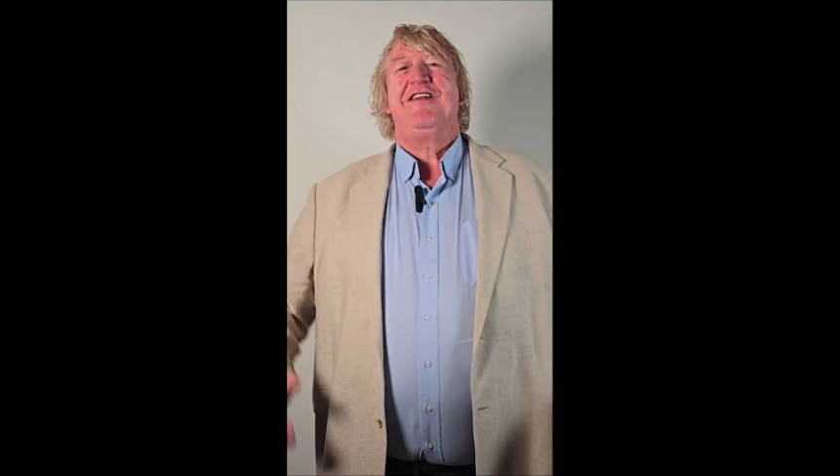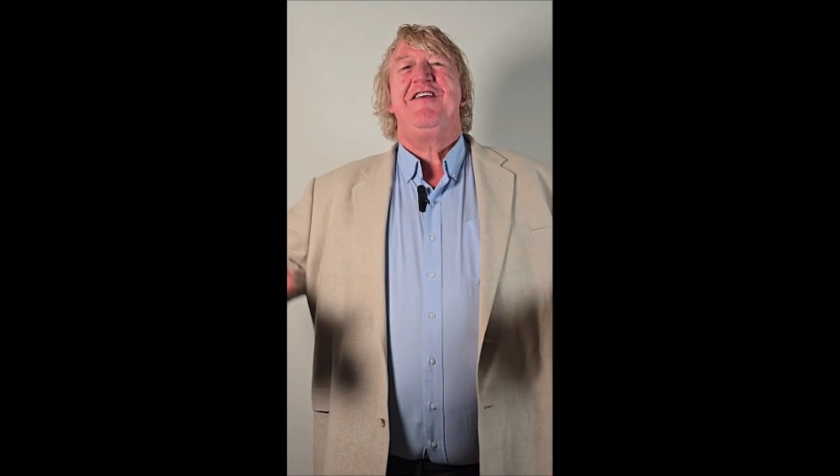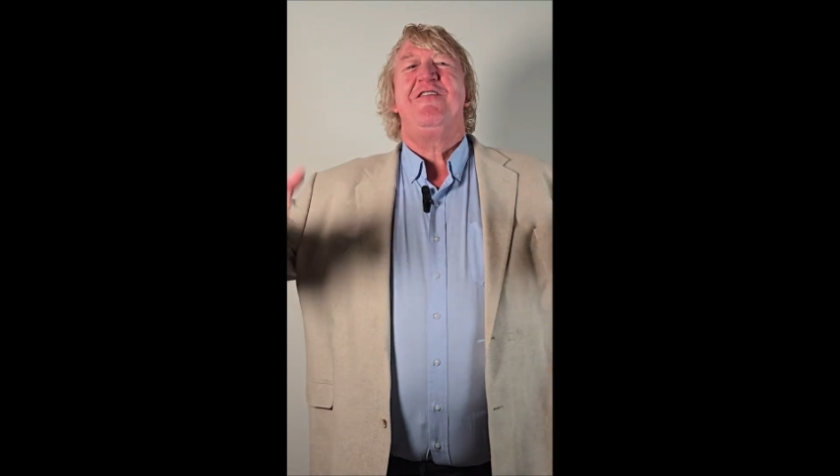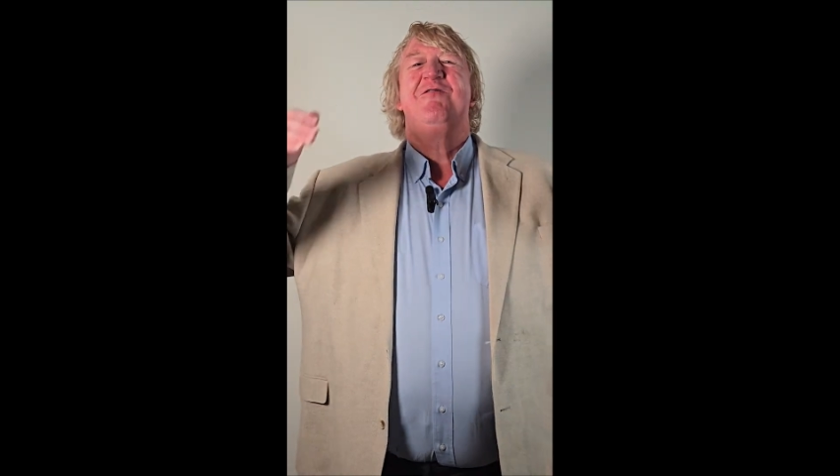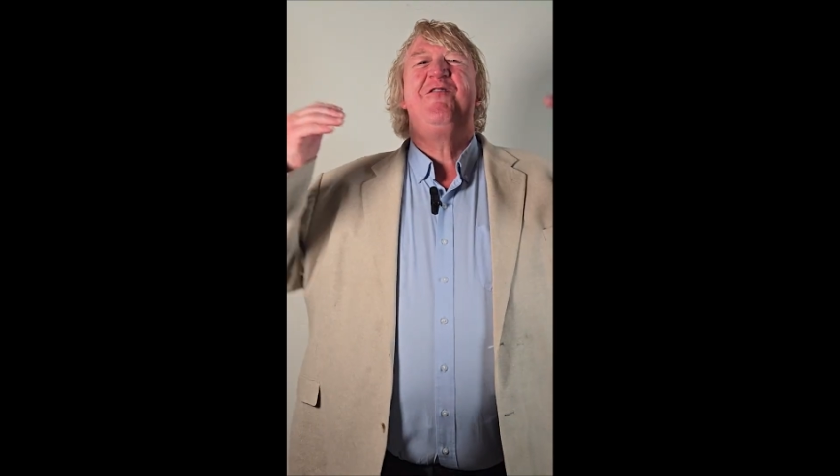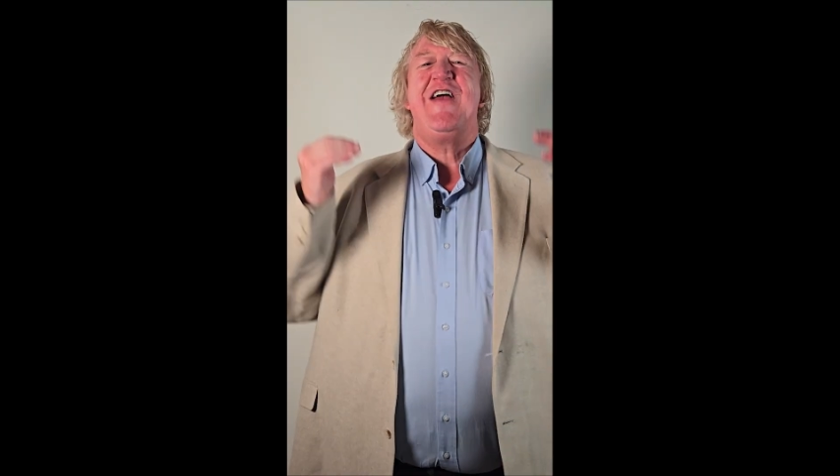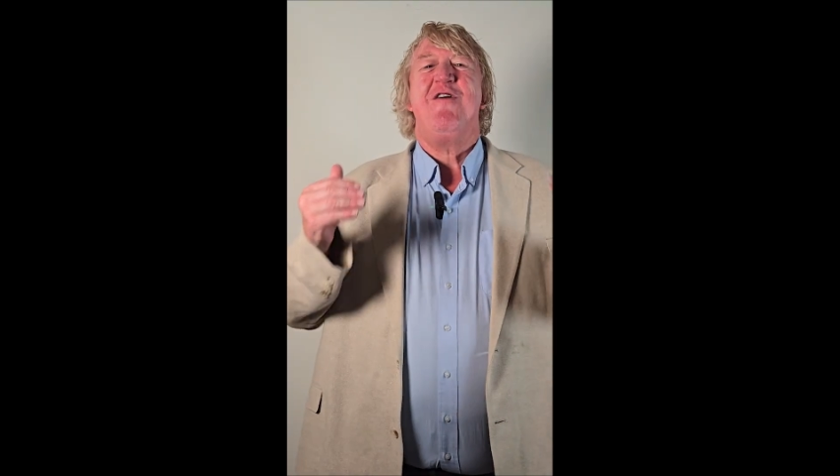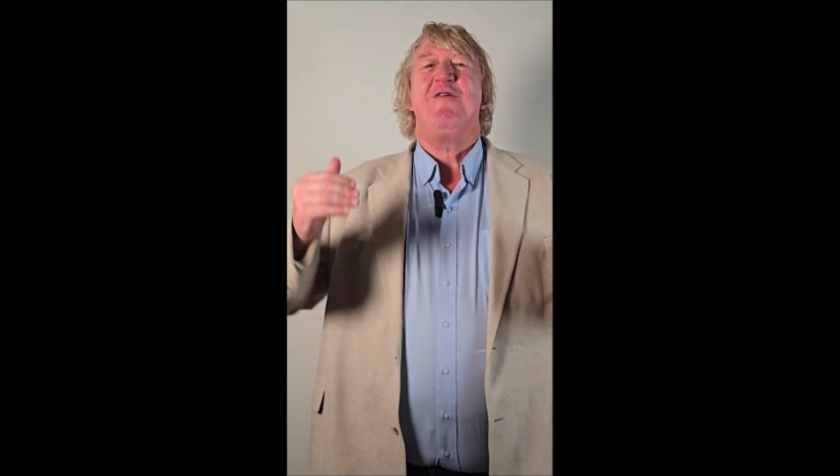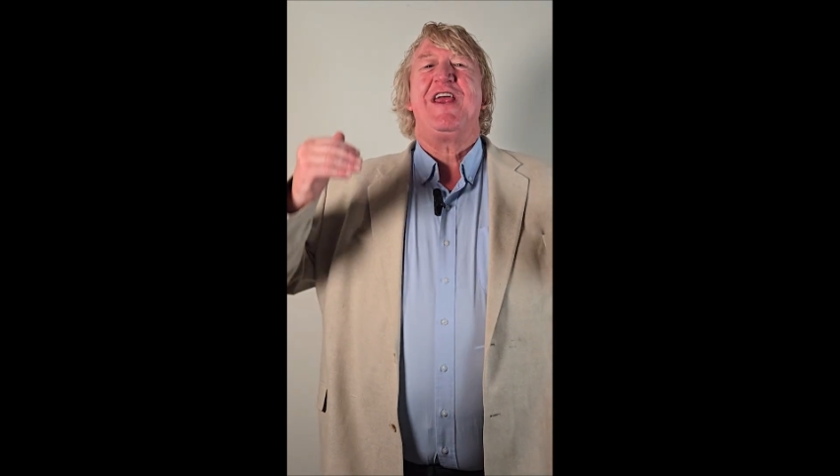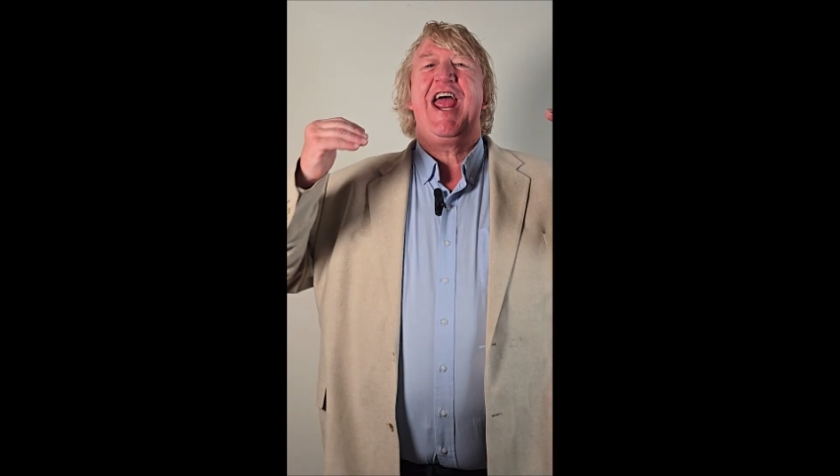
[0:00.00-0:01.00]
to the
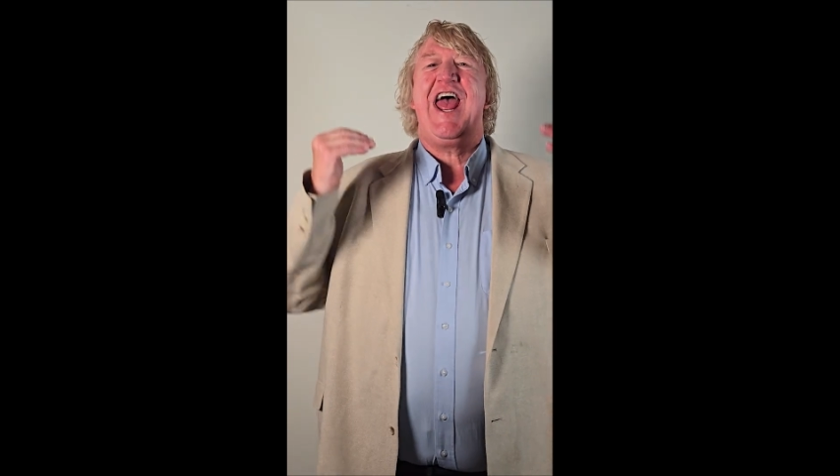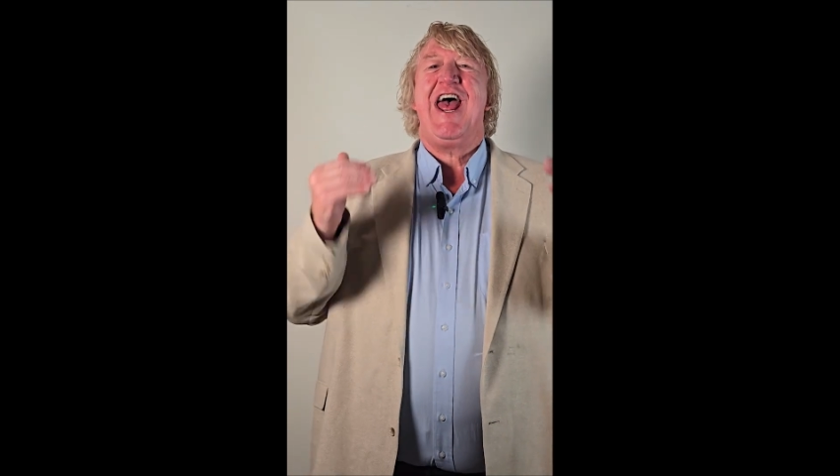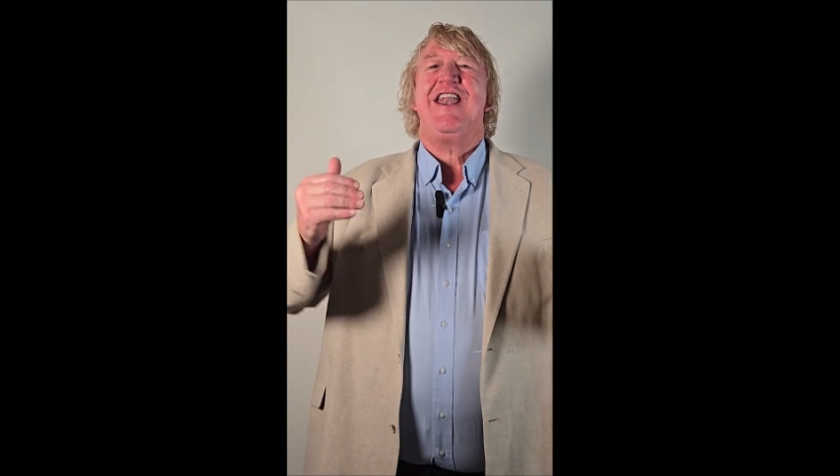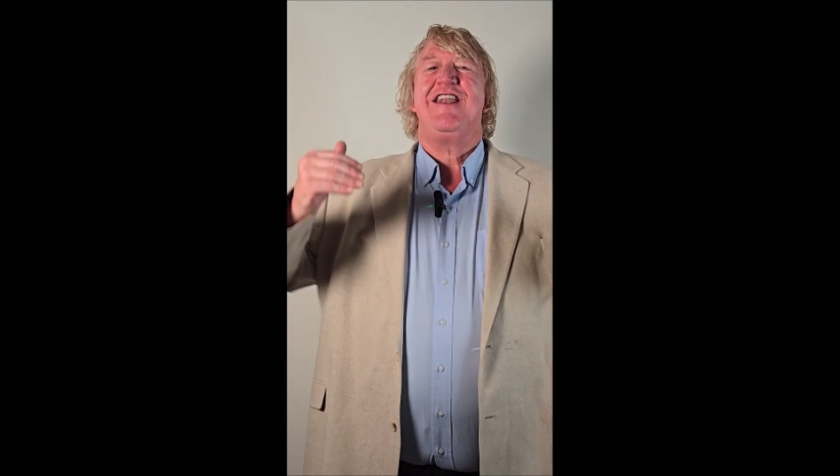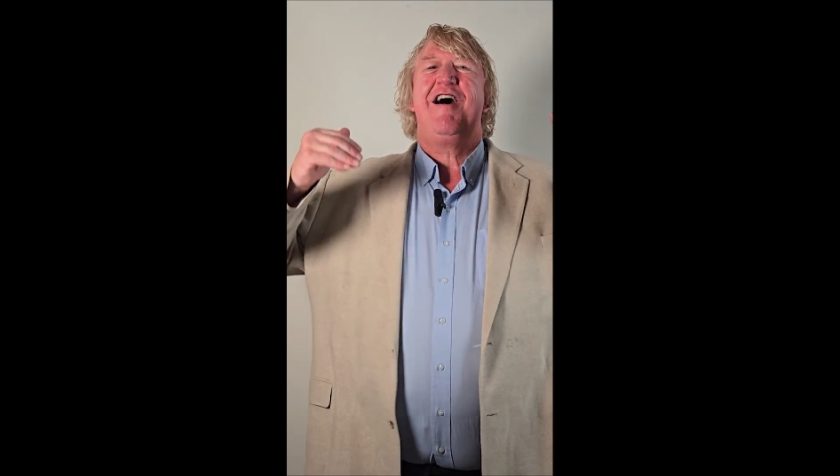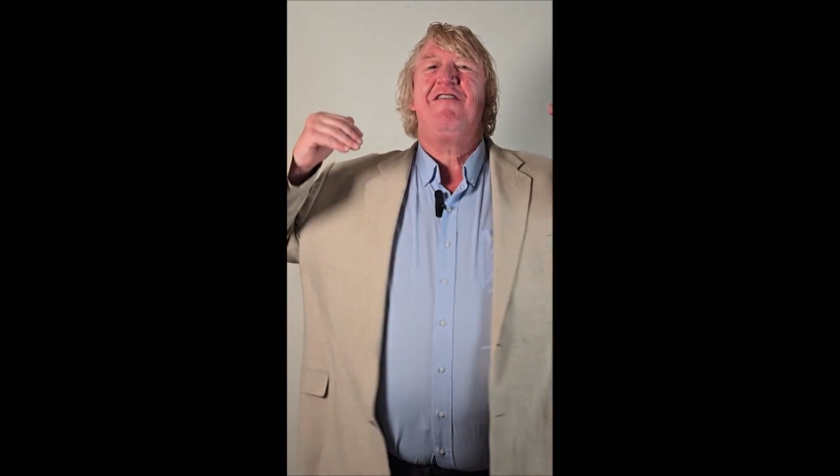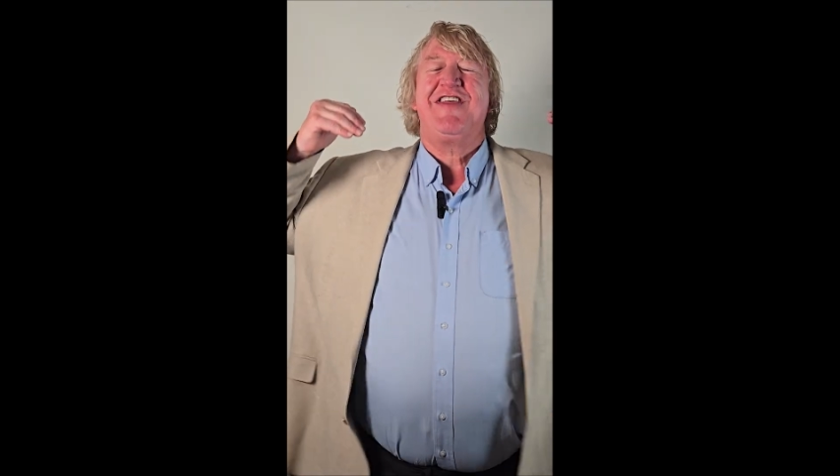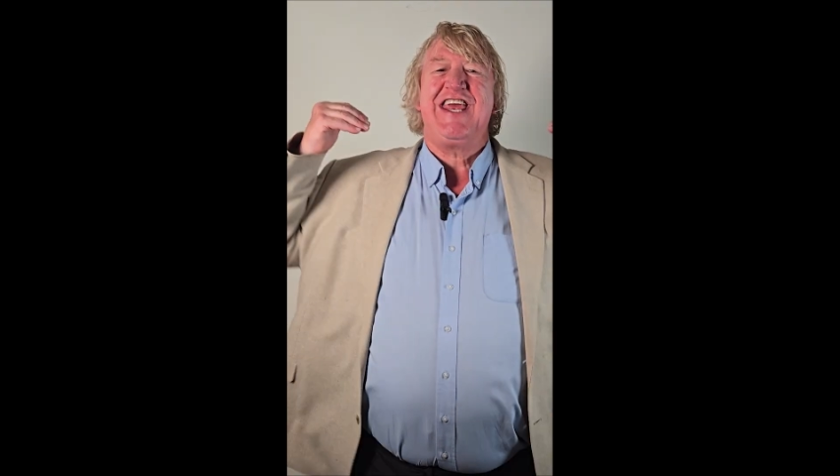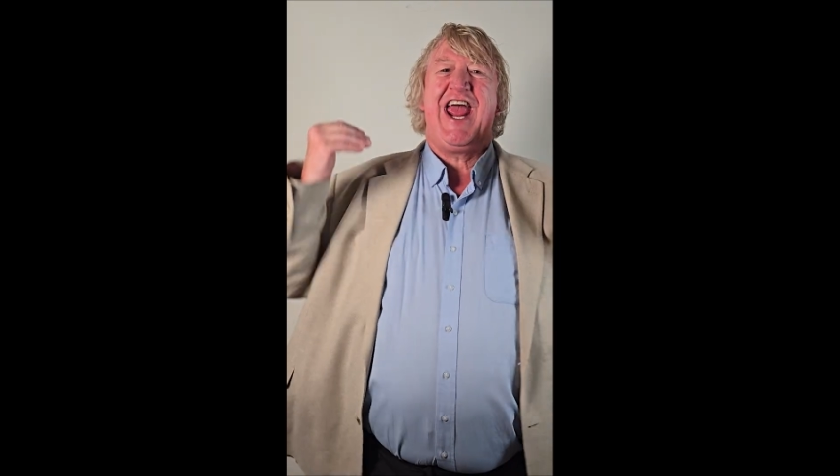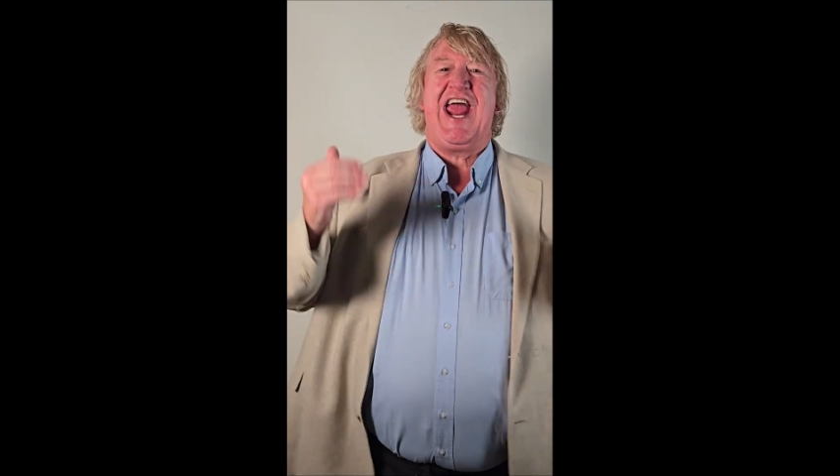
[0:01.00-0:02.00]
very end of
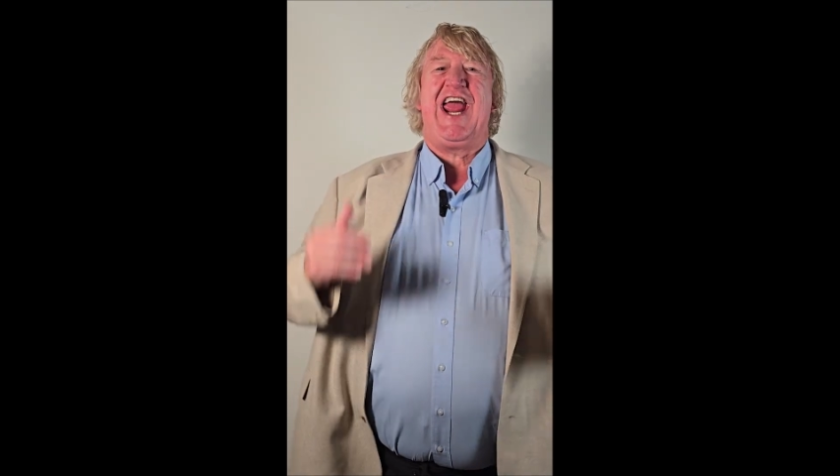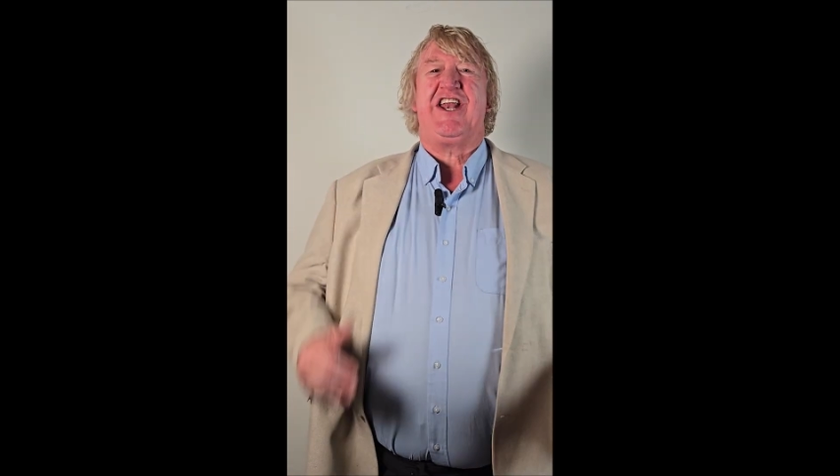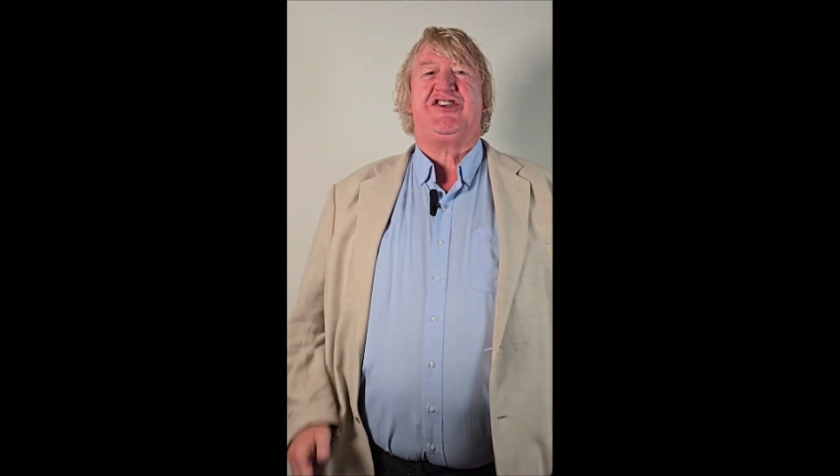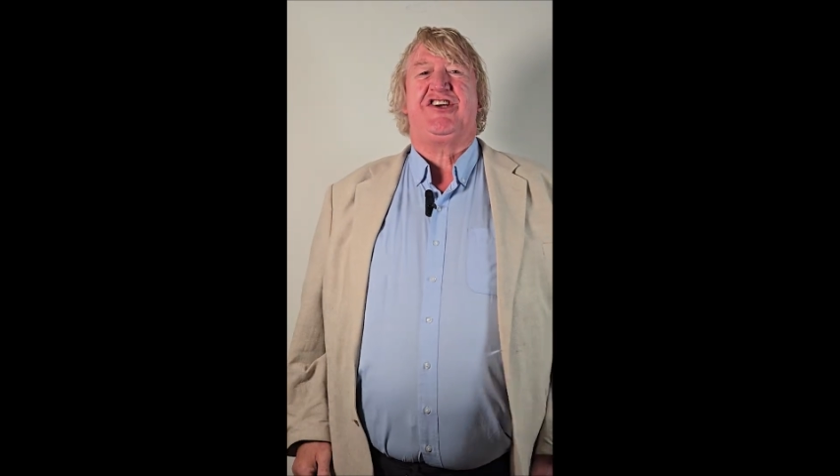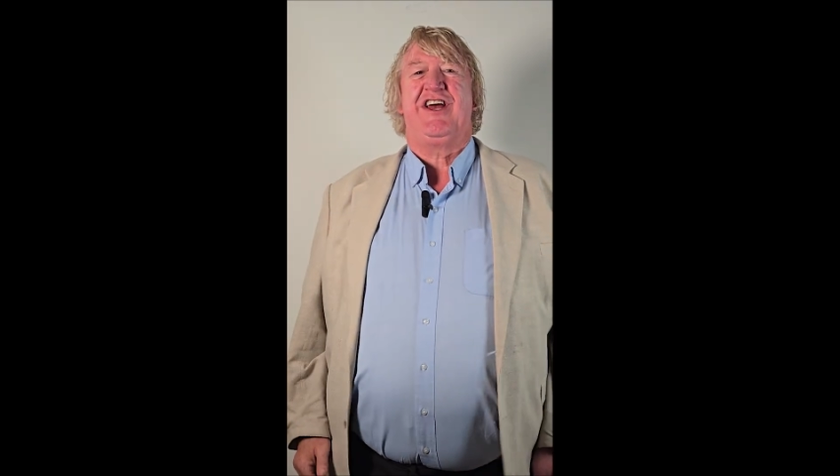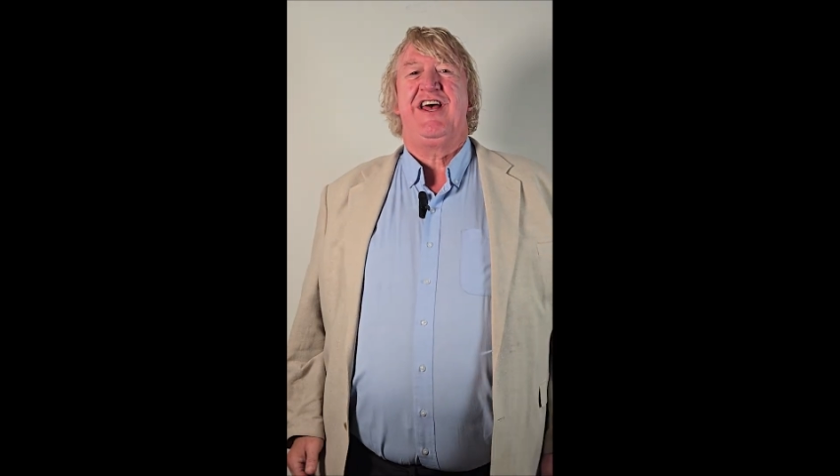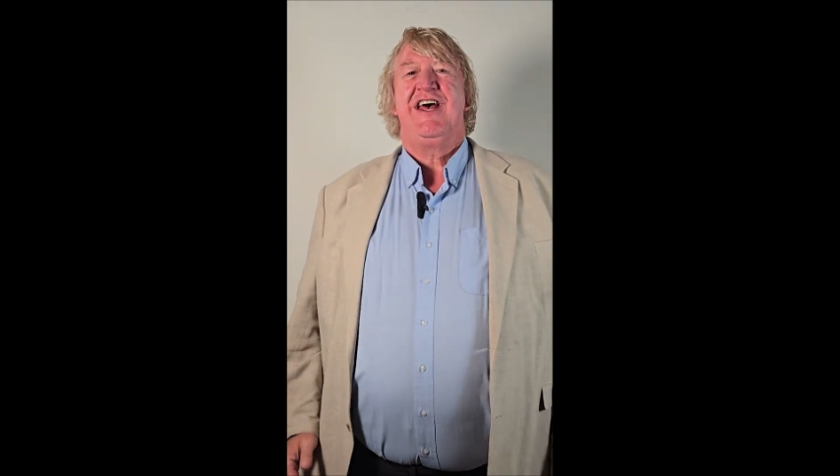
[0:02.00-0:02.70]
the age.